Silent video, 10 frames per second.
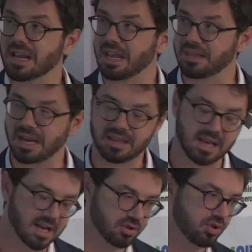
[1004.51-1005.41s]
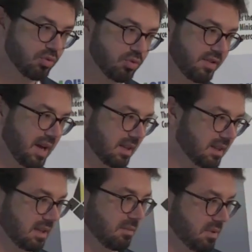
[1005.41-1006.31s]
And that has to do with the fact
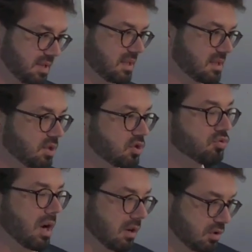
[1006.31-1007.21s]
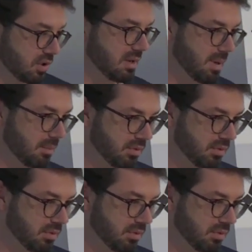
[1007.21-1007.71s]
that the system is struggling to keep up with